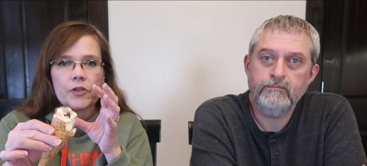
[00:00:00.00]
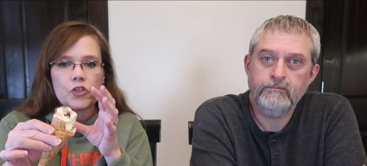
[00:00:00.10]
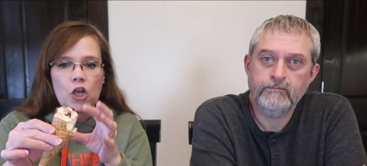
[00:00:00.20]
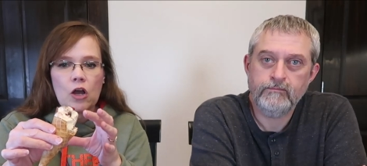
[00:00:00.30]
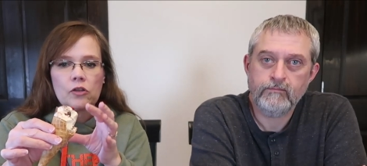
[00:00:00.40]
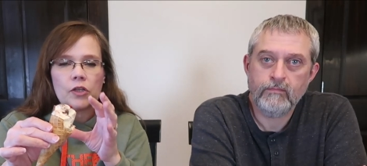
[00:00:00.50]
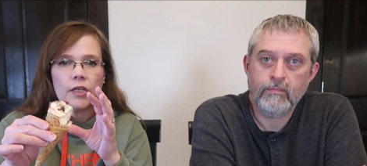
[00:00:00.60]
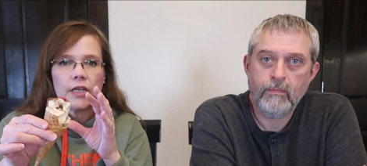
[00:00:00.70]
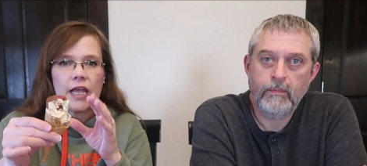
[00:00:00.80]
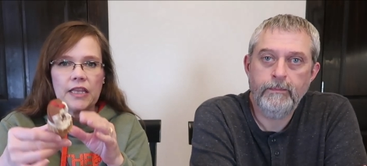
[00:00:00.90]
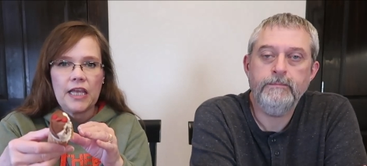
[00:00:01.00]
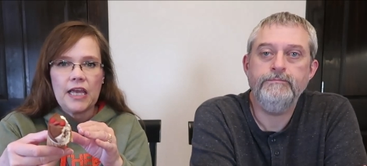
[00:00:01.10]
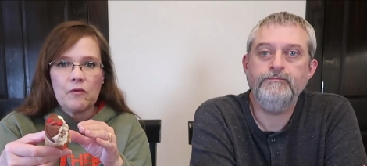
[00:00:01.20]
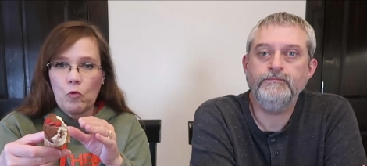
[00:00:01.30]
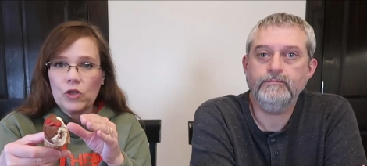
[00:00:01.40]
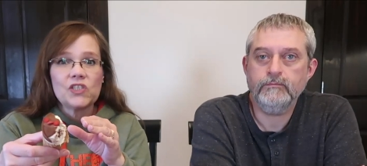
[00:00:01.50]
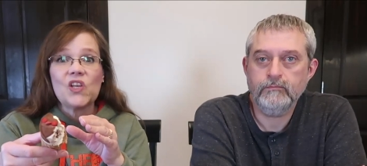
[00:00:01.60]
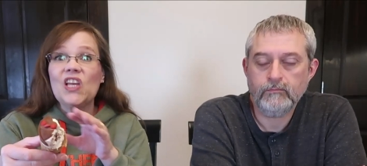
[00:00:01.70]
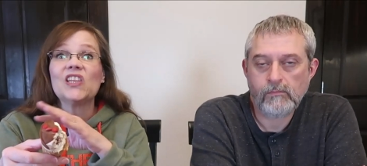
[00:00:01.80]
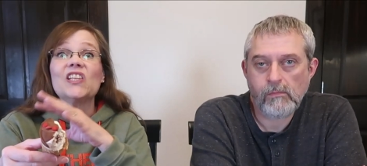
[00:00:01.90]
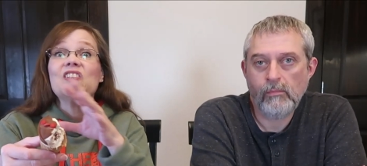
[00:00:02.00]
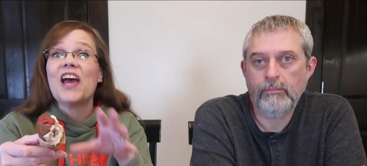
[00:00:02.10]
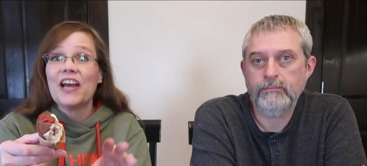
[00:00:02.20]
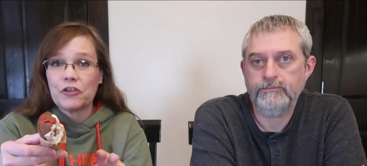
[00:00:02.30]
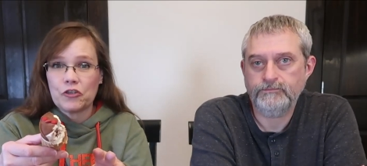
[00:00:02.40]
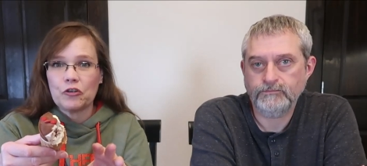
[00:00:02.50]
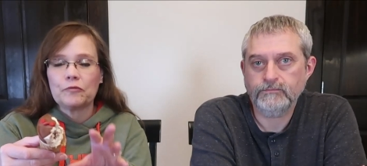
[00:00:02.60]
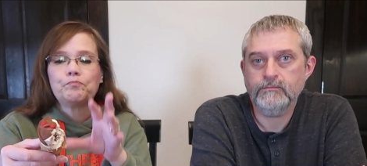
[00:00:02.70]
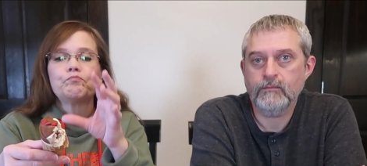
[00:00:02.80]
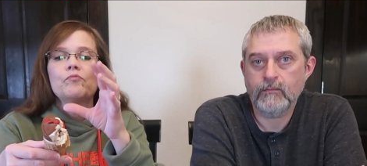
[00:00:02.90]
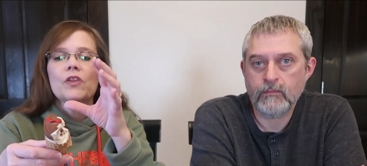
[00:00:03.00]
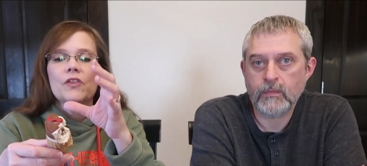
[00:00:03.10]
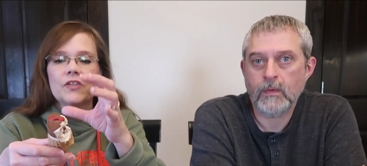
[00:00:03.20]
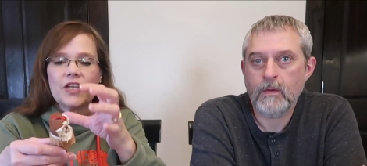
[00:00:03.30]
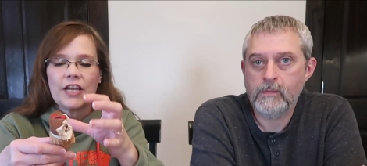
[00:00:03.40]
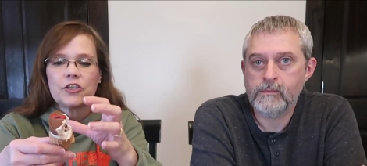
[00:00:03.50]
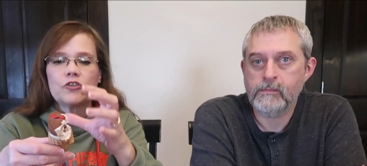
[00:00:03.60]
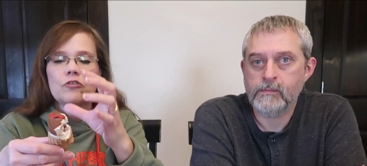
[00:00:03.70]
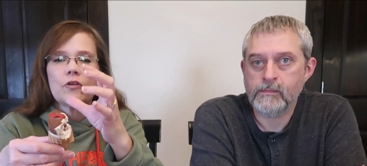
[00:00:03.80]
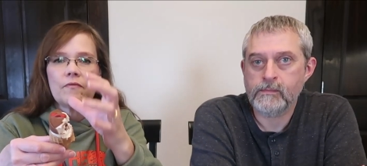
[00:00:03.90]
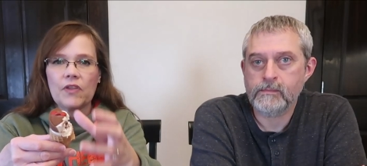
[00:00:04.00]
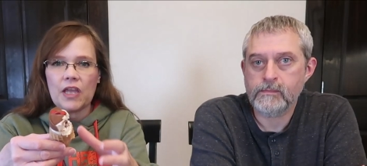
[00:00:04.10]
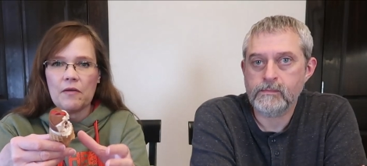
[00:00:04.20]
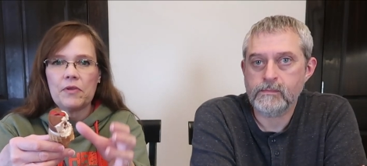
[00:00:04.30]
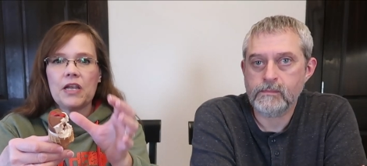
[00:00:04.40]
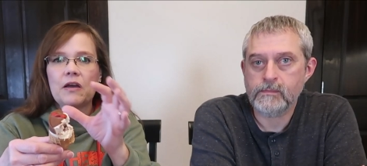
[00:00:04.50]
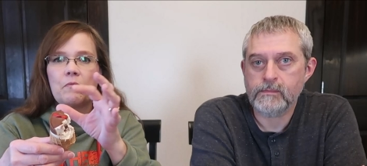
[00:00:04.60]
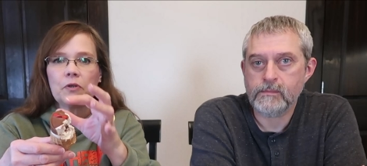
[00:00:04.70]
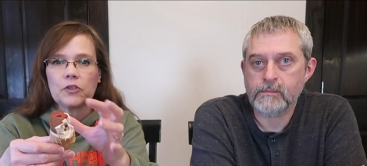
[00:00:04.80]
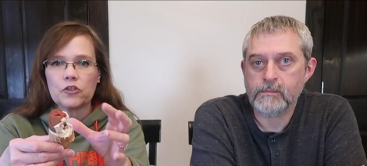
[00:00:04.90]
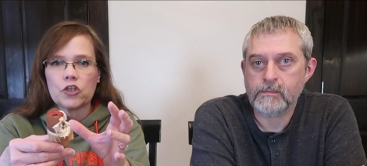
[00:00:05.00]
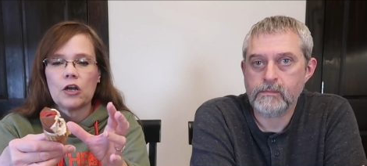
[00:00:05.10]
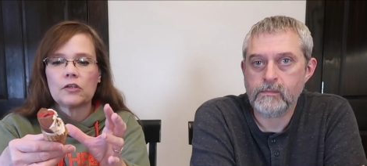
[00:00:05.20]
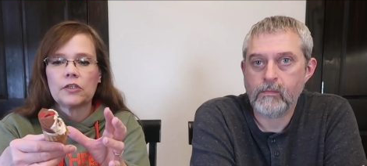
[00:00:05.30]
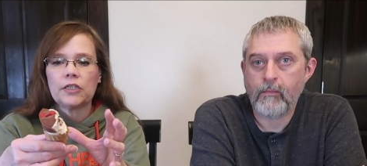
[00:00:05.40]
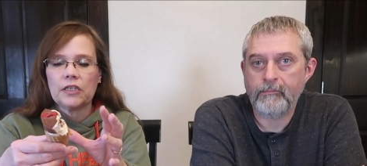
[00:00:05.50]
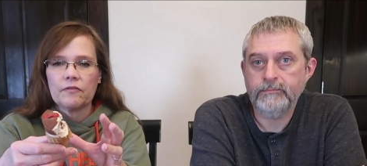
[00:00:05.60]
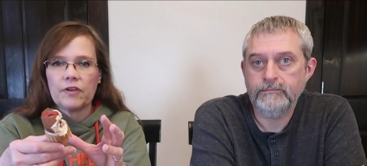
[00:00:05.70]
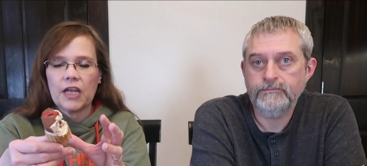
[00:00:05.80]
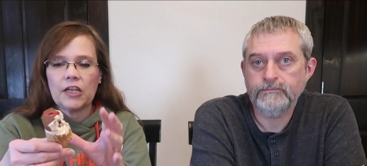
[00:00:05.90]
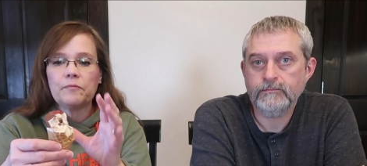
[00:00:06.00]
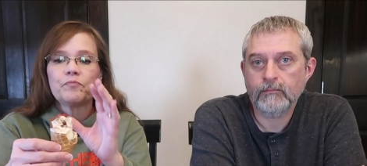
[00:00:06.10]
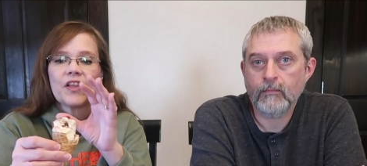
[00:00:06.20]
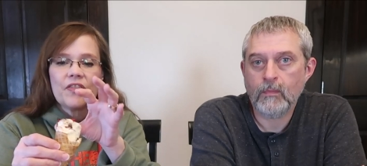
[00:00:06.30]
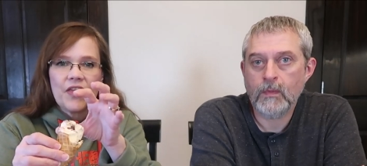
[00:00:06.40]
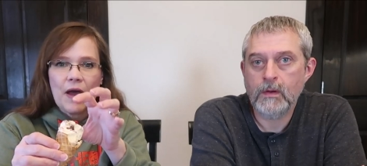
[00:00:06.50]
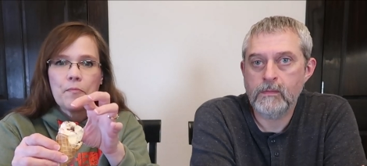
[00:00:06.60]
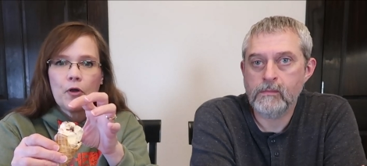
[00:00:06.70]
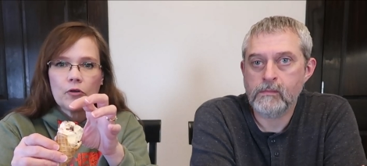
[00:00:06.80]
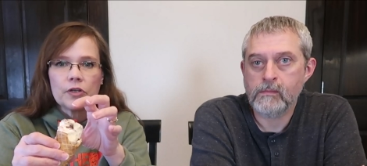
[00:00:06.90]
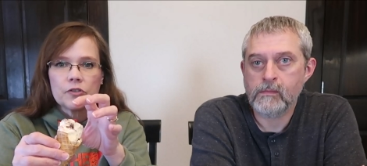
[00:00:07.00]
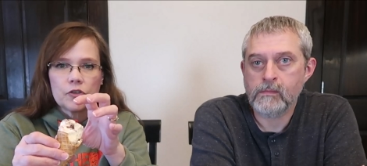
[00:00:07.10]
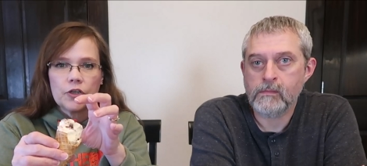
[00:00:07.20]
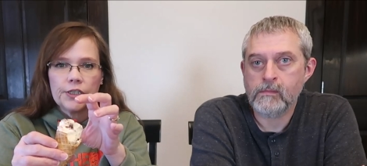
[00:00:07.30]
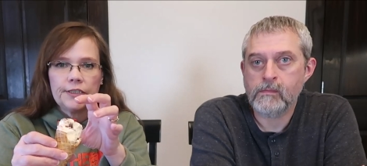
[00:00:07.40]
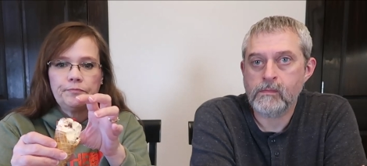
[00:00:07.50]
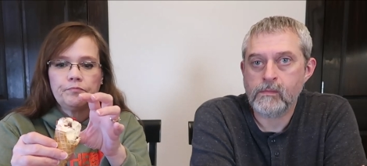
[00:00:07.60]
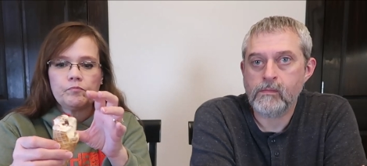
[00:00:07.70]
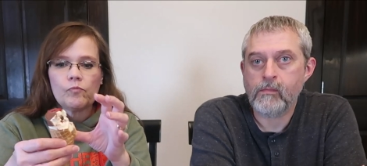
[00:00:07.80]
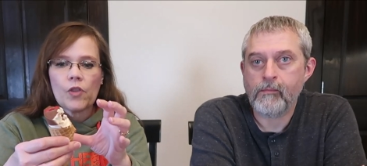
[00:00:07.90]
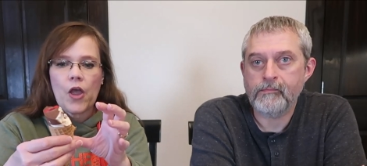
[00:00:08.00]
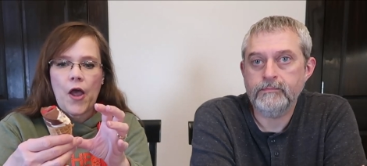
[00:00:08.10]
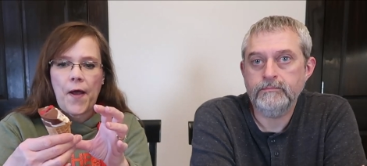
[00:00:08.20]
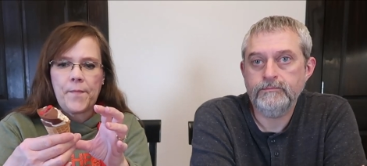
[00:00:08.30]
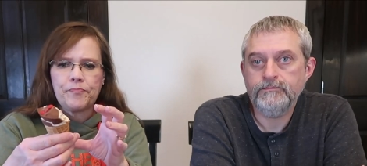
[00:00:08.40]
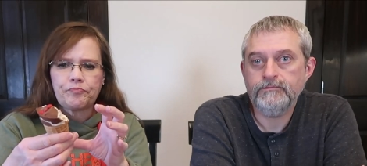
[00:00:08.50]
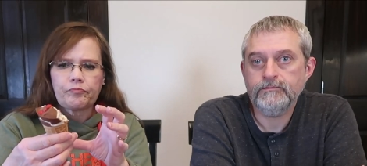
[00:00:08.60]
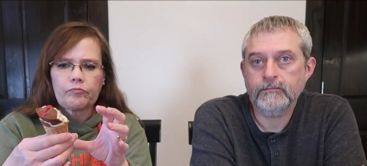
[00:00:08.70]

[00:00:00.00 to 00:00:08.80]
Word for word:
Speaker 1: chocolate and the once again the texture. The texture of the M&M with the chocolate and the vanilla. That part is good. Um,